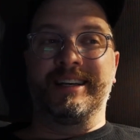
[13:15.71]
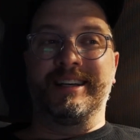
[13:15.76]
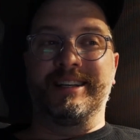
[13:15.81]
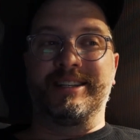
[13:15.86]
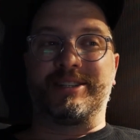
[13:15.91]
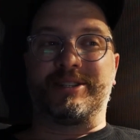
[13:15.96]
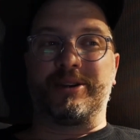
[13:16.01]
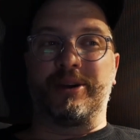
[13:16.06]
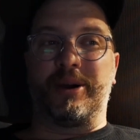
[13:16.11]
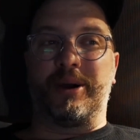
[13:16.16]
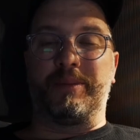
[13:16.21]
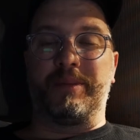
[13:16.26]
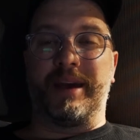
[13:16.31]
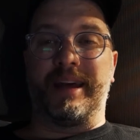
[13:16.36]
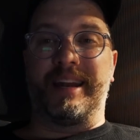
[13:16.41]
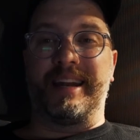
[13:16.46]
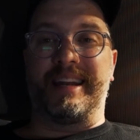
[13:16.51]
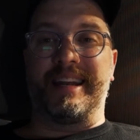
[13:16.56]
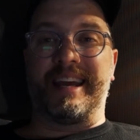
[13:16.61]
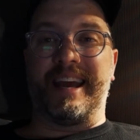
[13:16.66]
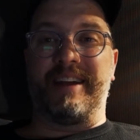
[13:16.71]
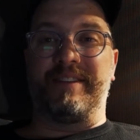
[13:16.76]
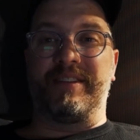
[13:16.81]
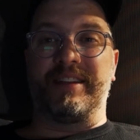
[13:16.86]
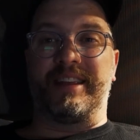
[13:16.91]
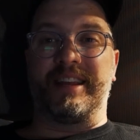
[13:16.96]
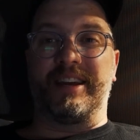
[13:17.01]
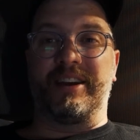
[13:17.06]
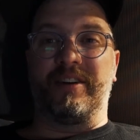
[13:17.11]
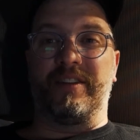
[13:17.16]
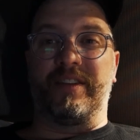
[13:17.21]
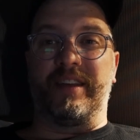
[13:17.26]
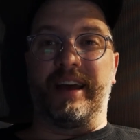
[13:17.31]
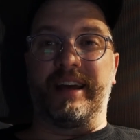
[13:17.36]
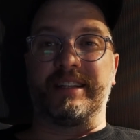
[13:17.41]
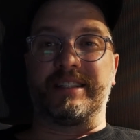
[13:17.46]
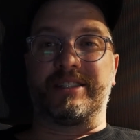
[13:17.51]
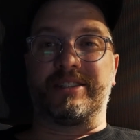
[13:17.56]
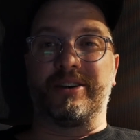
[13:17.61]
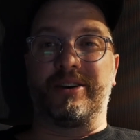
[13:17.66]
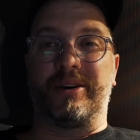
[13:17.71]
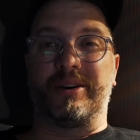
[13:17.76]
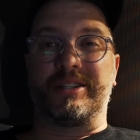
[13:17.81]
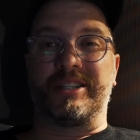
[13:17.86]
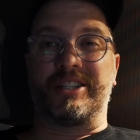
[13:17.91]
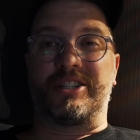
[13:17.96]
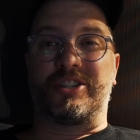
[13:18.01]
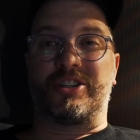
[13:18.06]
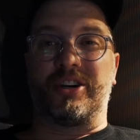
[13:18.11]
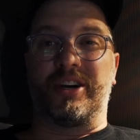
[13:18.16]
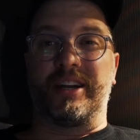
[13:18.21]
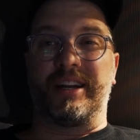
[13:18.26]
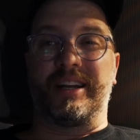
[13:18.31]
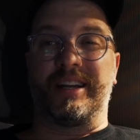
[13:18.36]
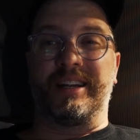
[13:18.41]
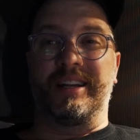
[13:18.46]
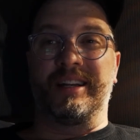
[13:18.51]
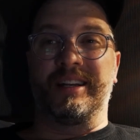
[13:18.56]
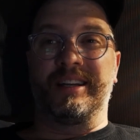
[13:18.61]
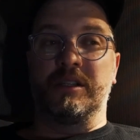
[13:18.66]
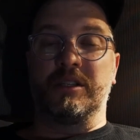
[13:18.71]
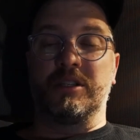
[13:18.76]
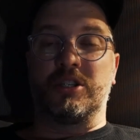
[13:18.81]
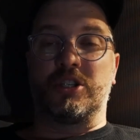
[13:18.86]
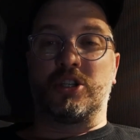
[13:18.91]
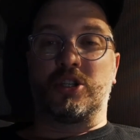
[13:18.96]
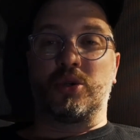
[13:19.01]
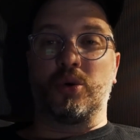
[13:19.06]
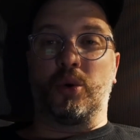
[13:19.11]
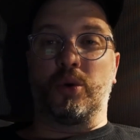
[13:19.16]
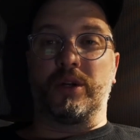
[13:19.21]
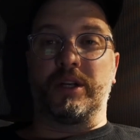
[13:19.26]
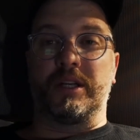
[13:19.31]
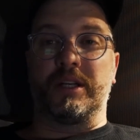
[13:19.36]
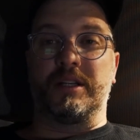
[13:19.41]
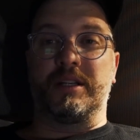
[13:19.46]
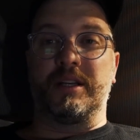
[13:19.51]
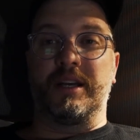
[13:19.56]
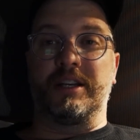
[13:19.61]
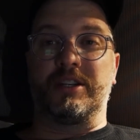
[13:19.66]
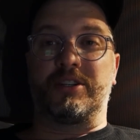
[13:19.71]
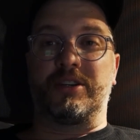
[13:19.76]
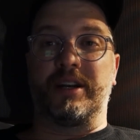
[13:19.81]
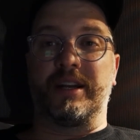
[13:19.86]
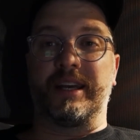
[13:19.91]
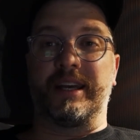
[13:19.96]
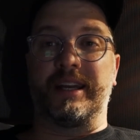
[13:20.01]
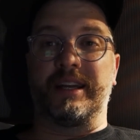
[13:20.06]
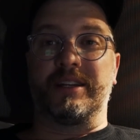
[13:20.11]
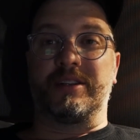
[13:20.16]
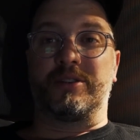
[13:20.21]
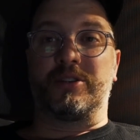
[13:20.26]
So I'm editing everything on that. So I just try to sort it and try to get it.